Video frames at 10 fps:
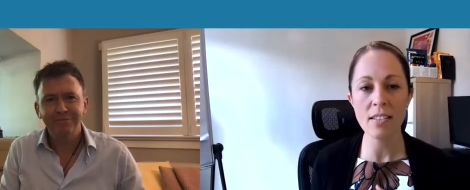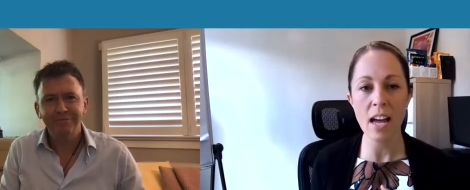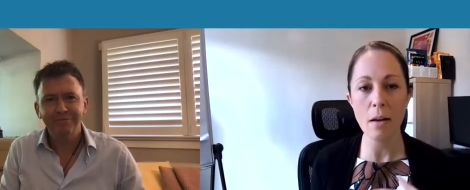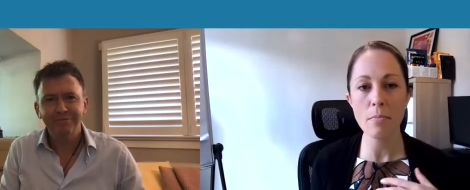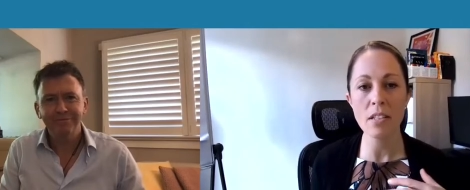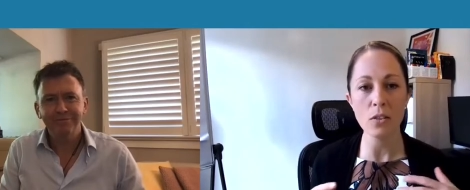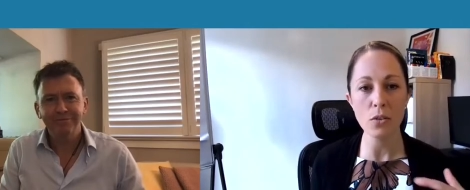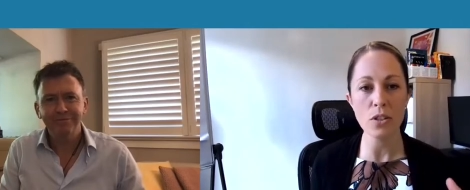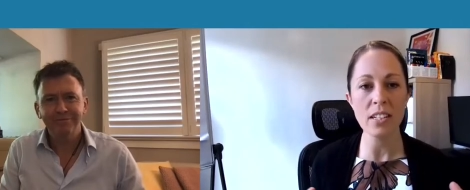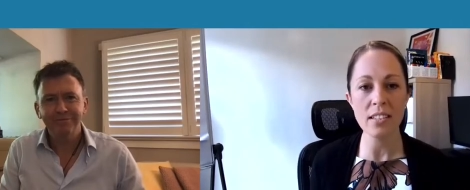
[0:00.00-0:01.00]

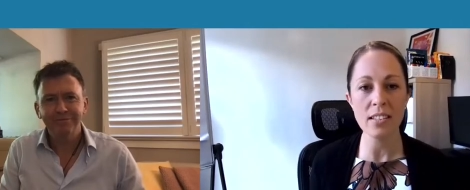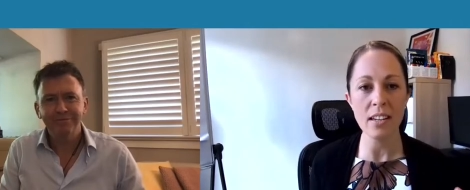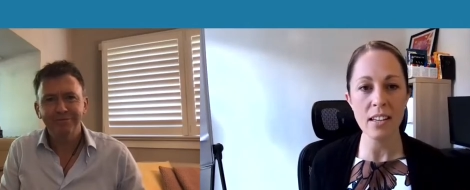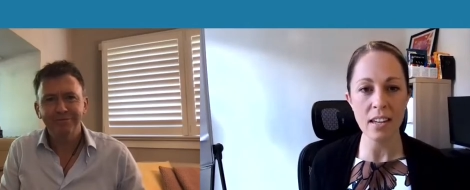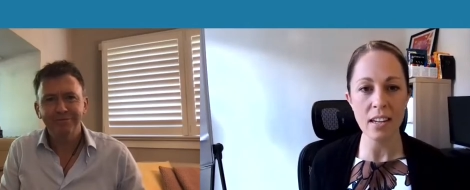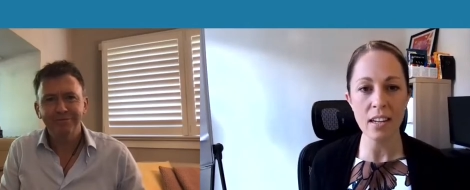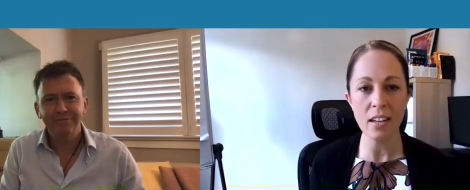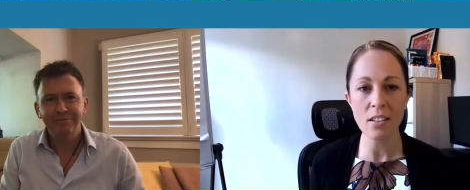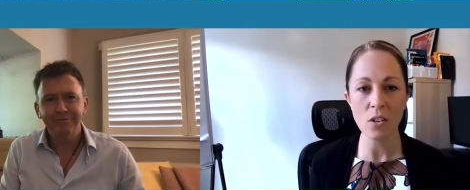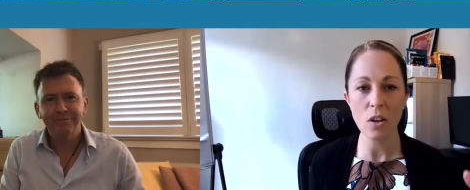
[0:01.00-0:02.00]
Speaker 1: absolutistic thinking?
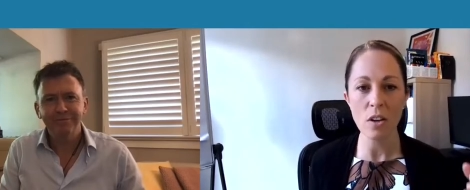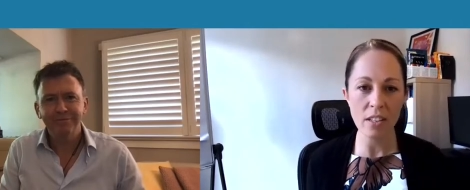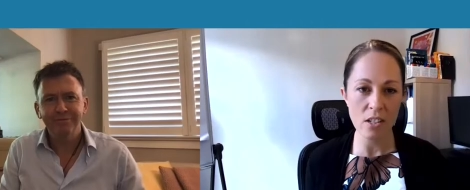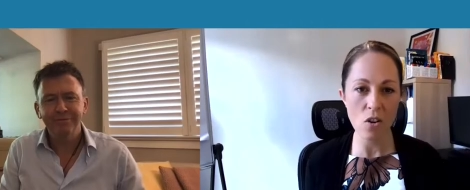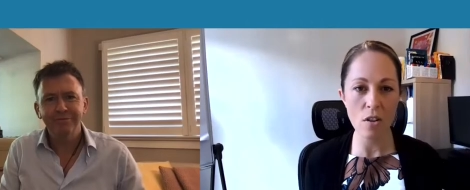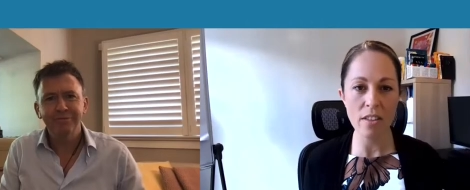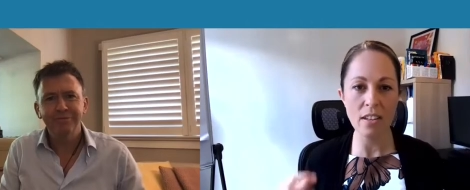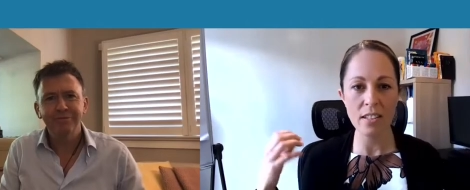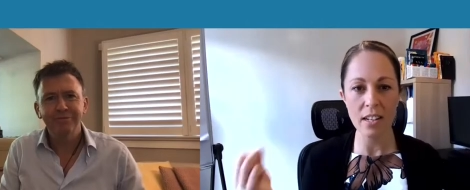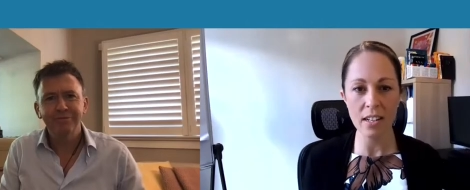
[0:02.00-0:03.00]
So if it's not this,
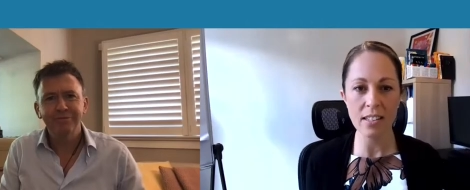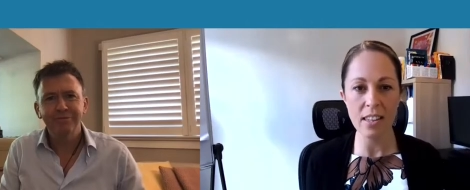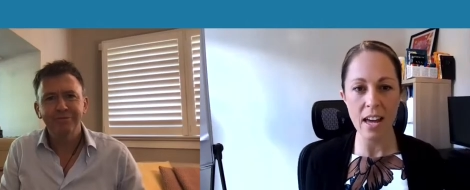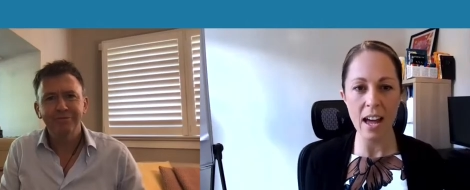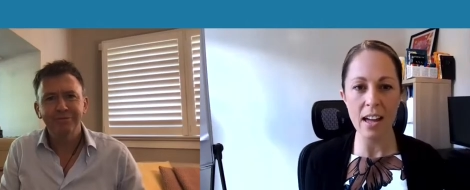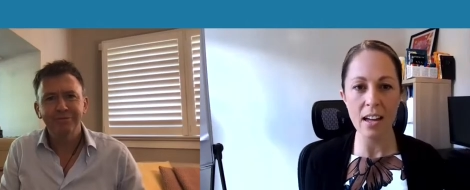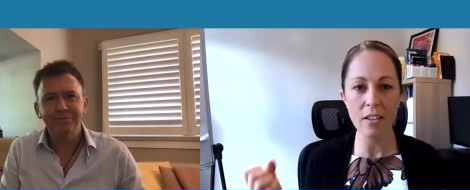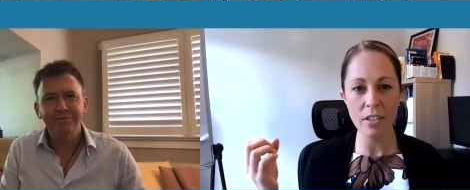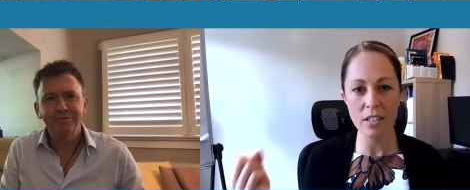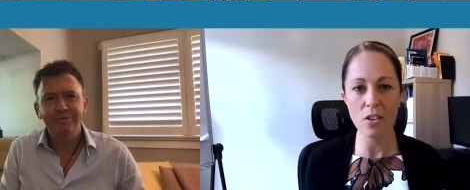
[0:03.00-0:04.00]
then it's that, and if
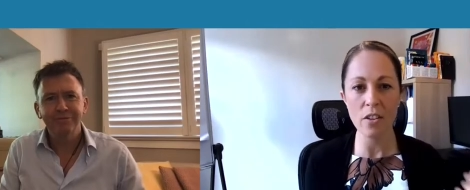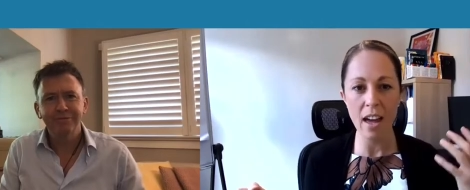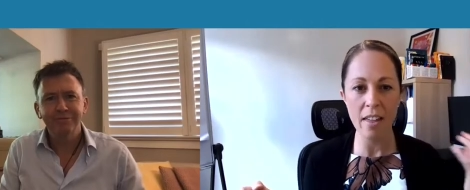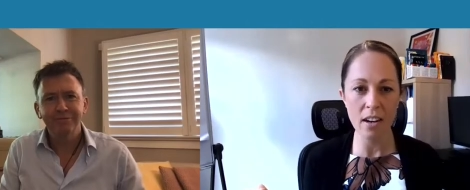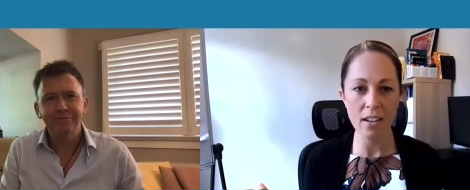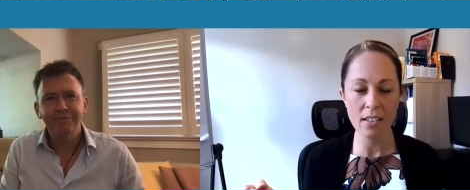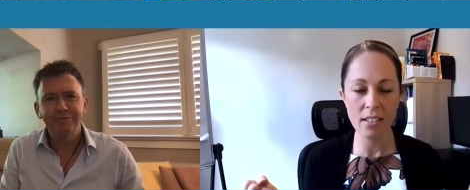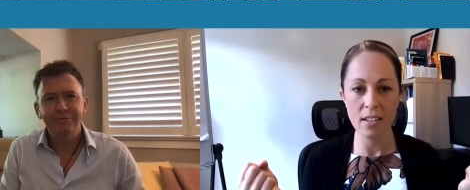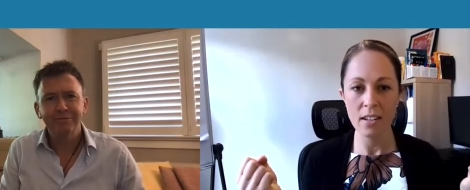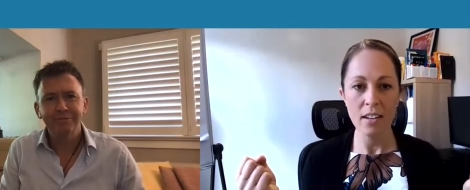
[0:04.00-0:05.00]
it's not that, then it's
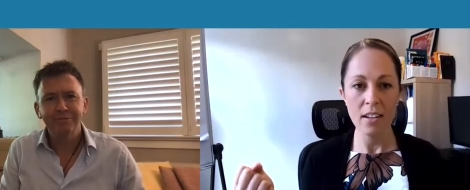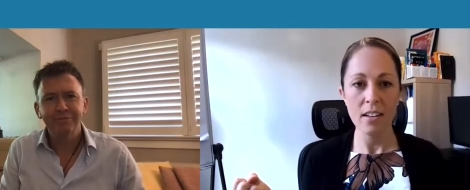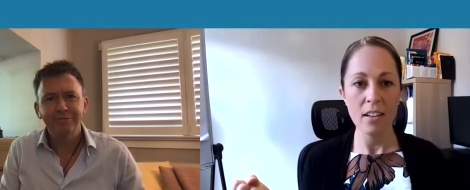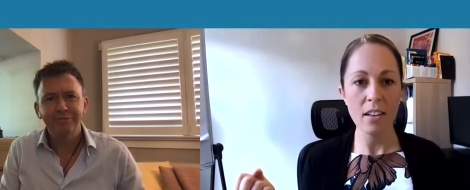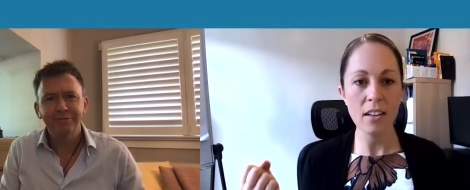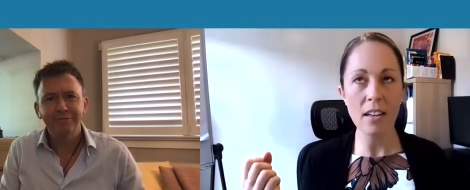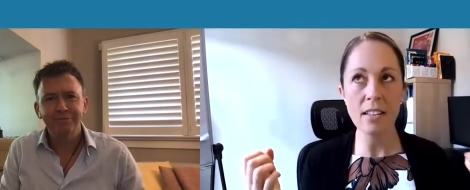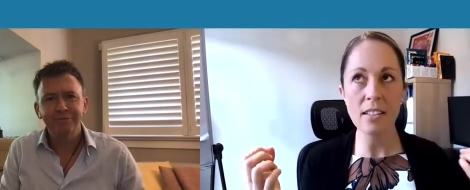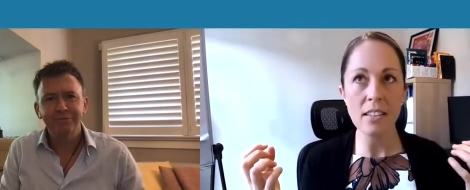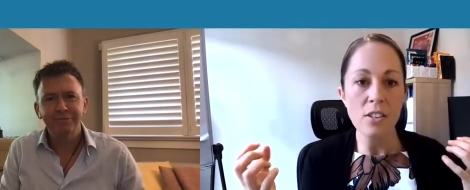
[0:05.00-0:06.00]

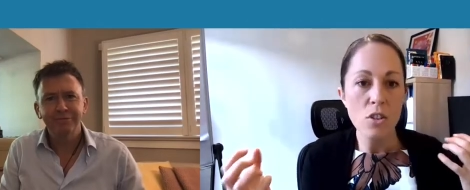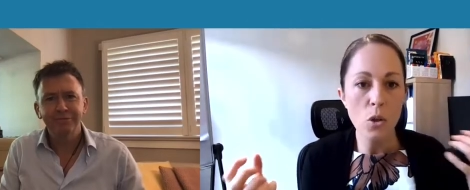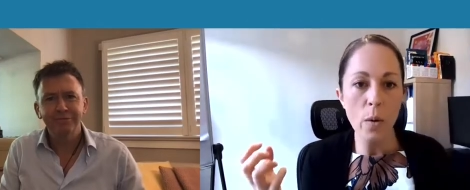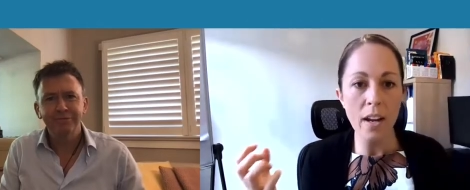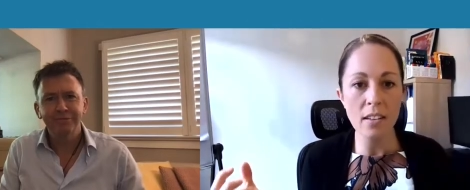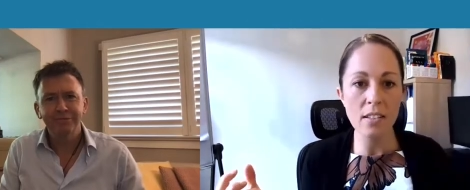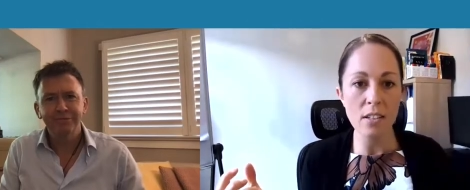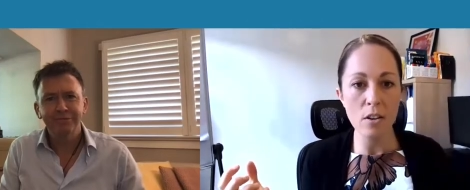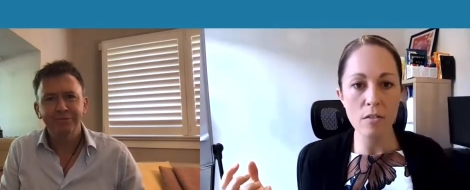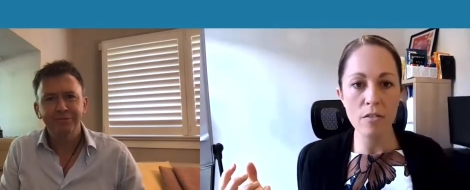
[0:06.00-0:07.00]
it's two ends
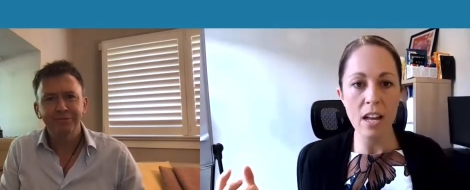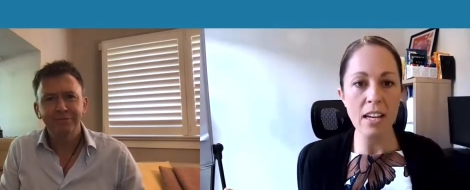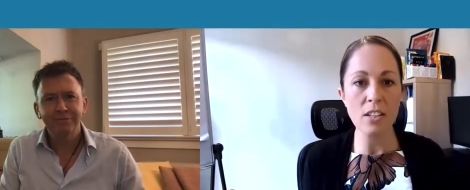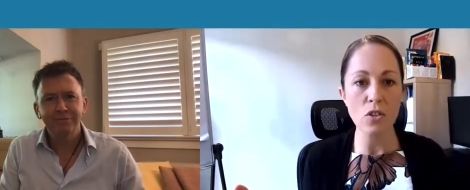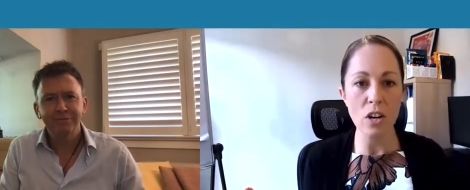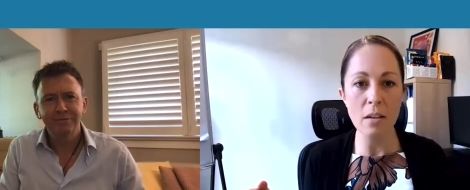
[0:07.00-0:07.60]
of an extreme.